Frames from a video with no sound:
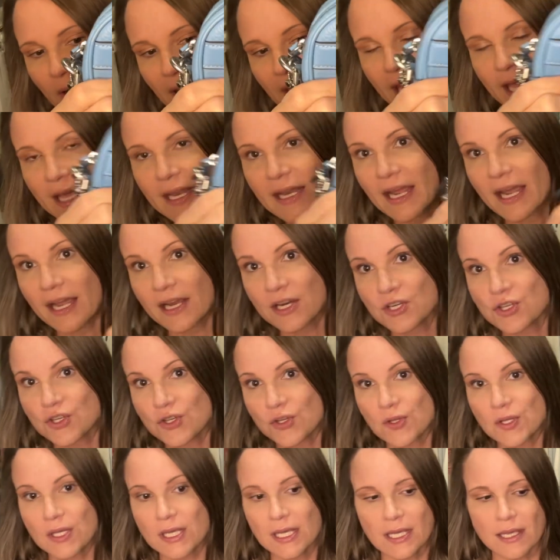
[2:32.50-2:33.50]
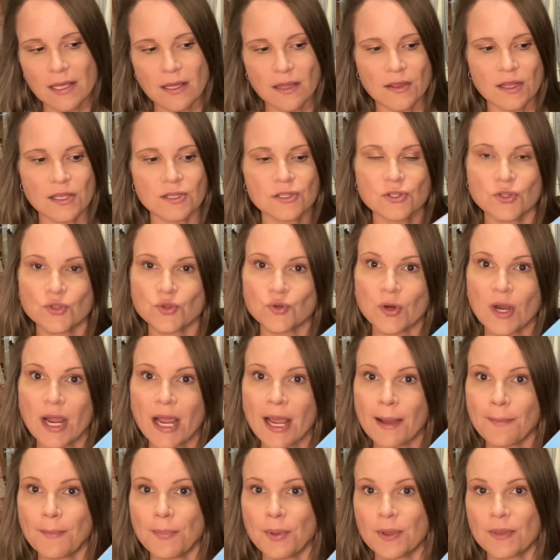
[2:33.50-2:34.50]
and actually the
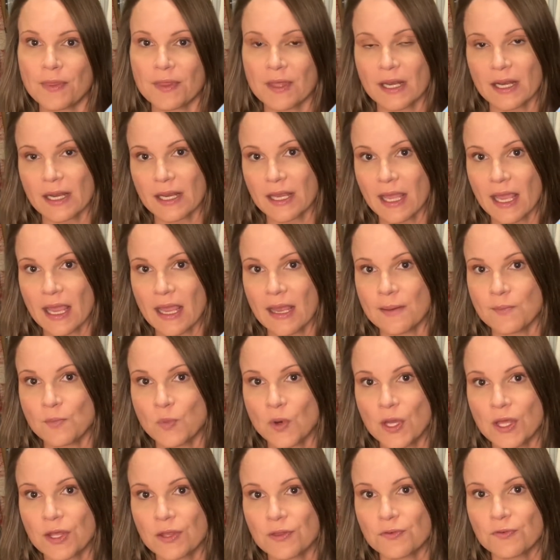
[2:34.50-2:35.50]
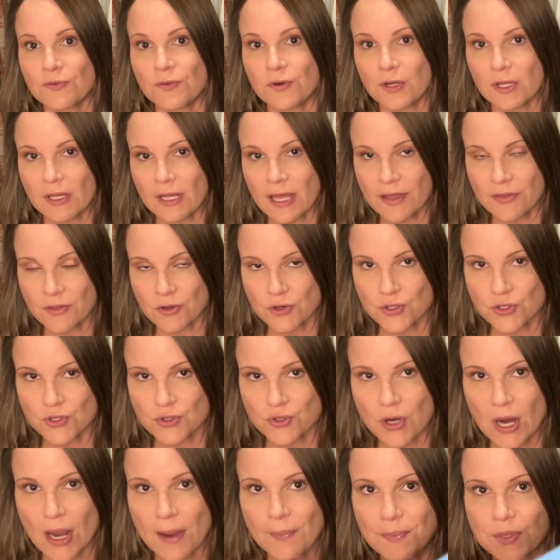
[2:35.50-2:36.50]
strap that it came with for a leather
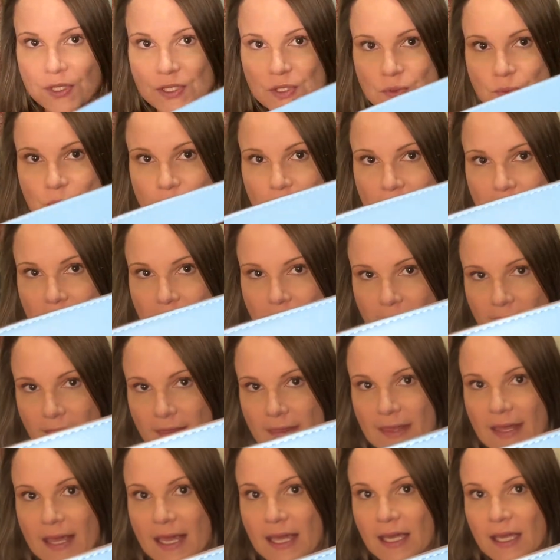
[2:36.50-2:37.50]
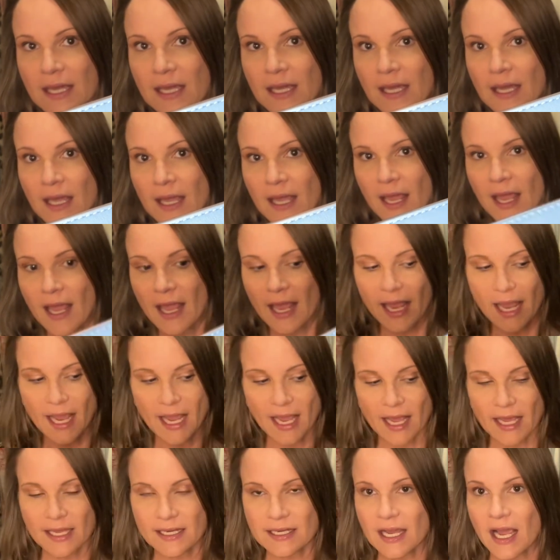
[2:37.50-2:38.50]
strap is really thick,
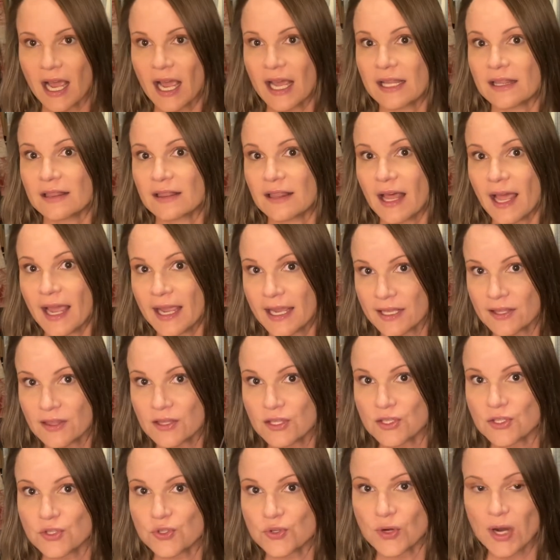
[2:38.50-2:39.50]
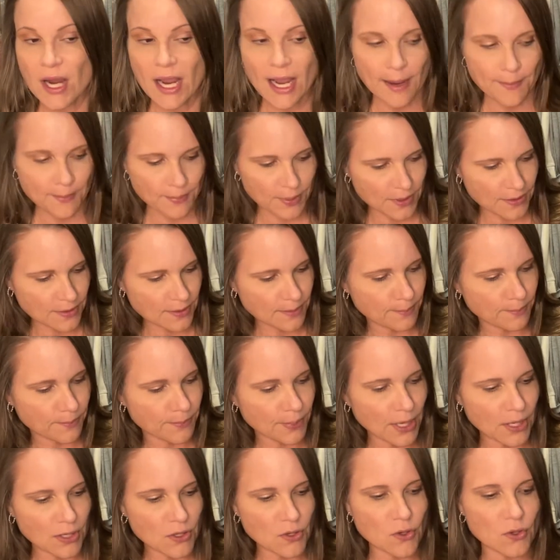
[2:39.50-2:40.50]
and I like the strap. The
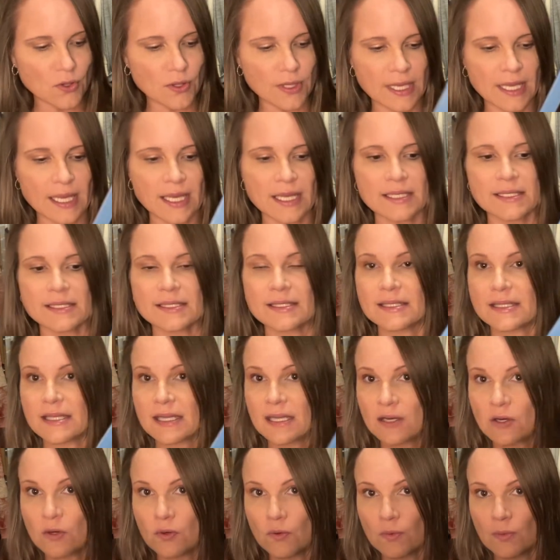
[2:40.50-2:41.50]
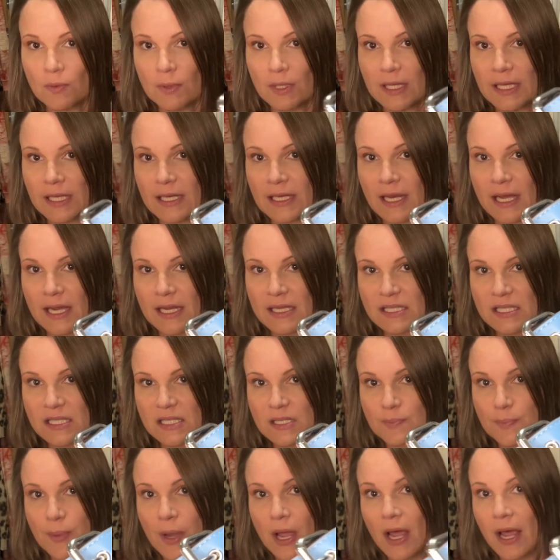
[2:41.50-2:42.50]
buckle hits in a really nice
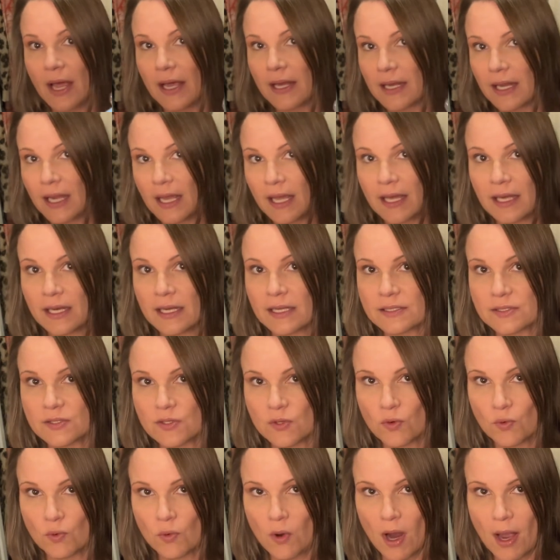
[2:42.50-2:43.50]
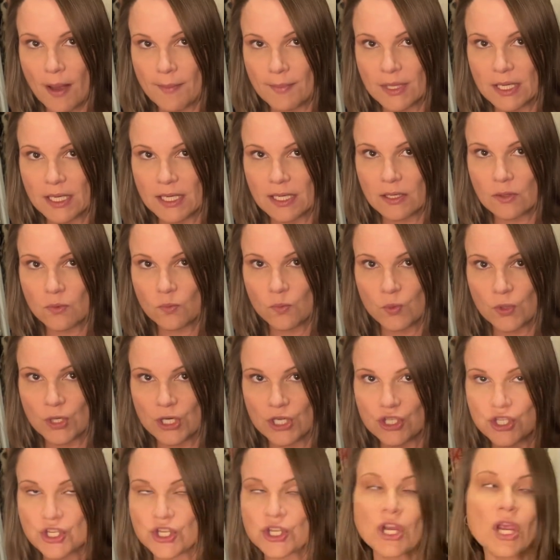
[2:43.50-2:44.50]
spot, and it's grommeted,
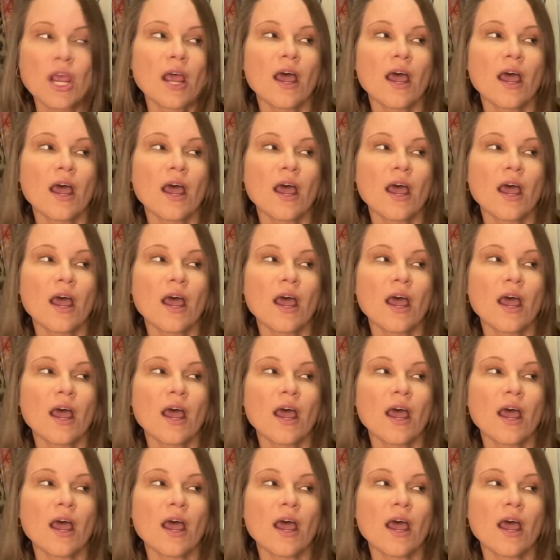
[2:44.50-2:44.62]
which